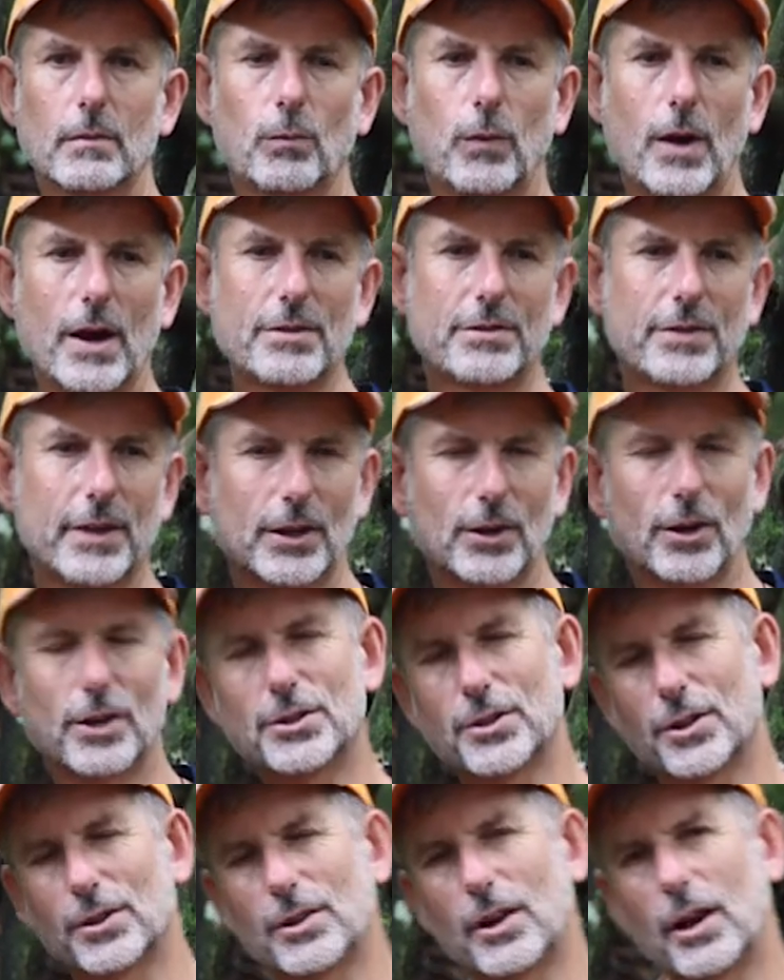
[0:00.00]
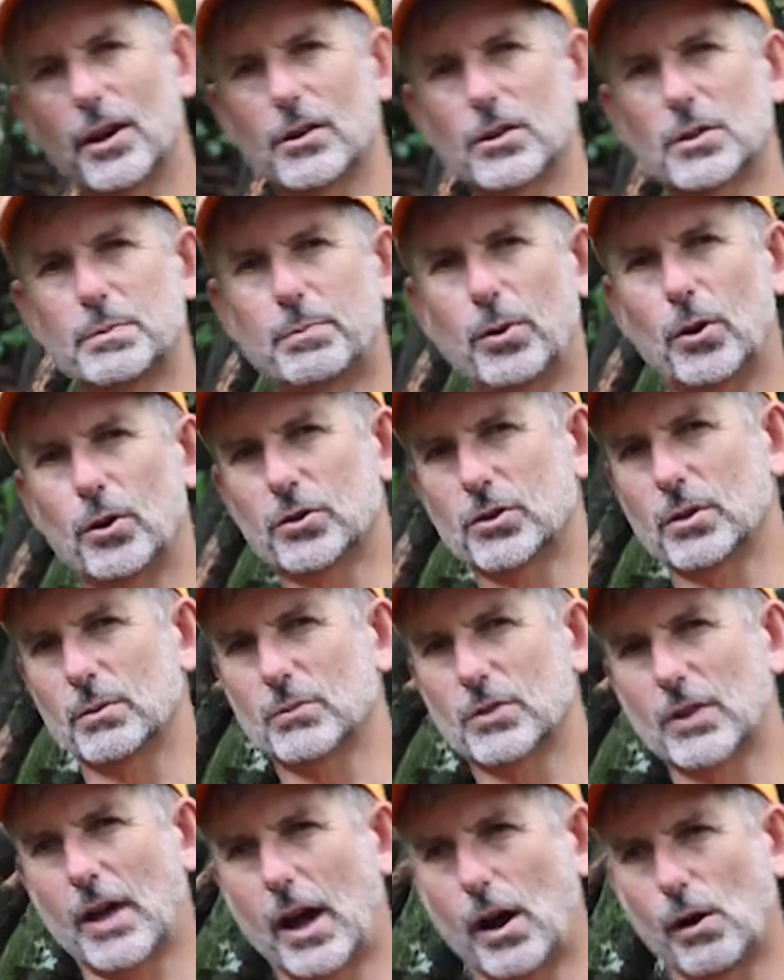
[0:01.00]
One thing I do notice,
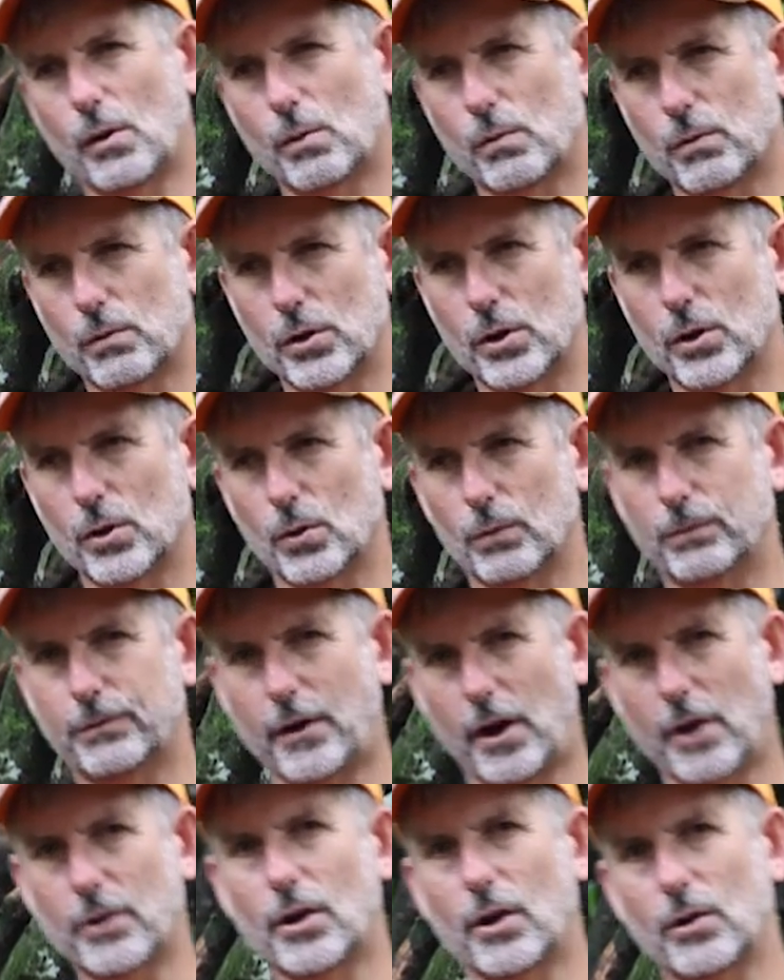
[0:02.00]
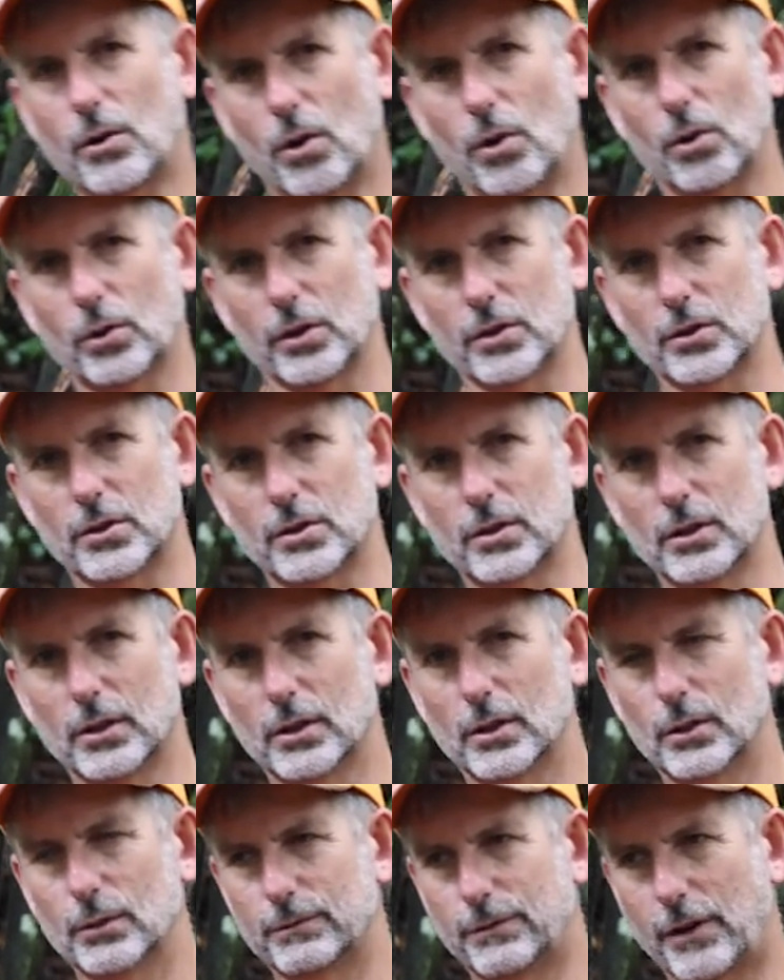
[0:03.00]
possums are real photo
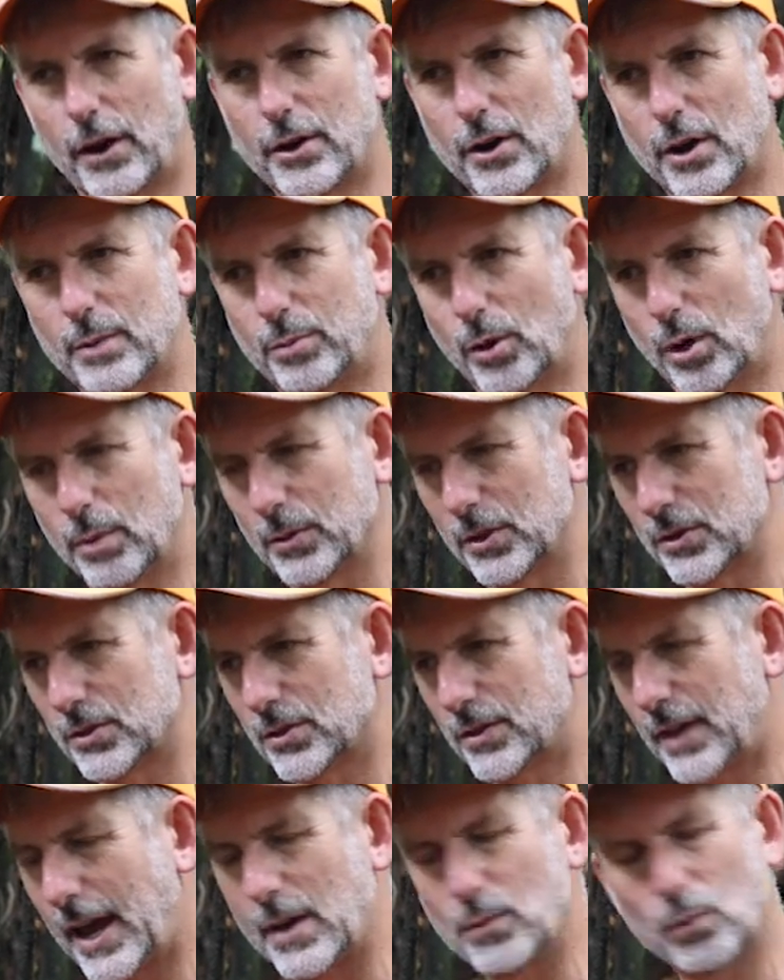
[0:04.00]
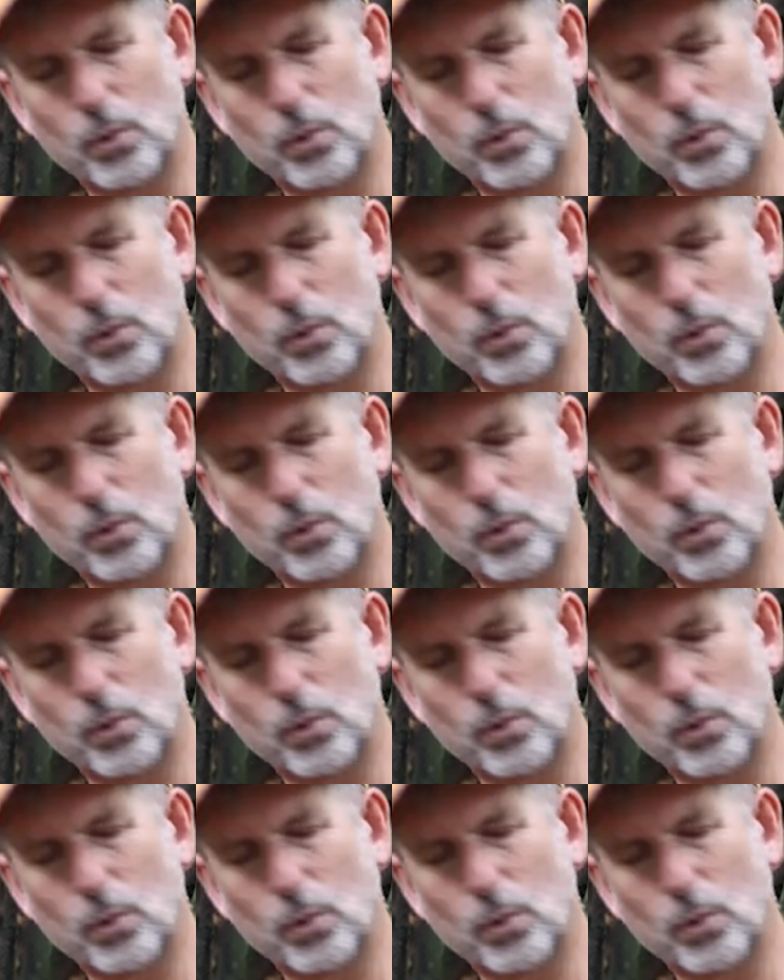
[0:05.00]
hoggers, photo bombers. They